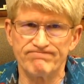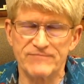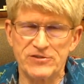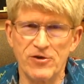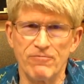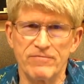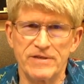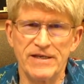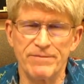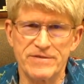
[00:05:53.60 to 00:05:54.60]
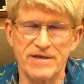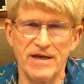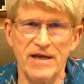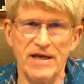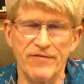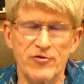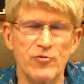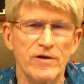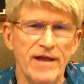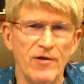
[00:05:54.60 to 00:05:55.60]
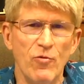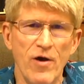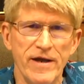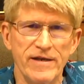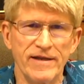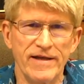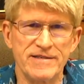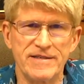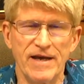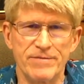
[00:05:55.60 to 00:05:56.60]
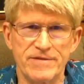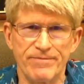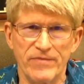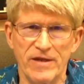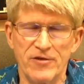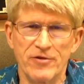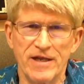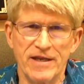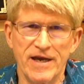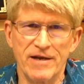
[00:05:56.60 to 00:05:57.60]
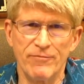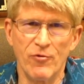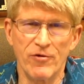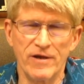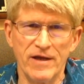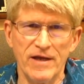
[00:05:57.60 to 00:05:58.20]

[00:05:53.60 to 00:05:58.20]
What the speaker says: So tips. If you're doing a lot of walking, a lot of steps, and you're getting kind of bored,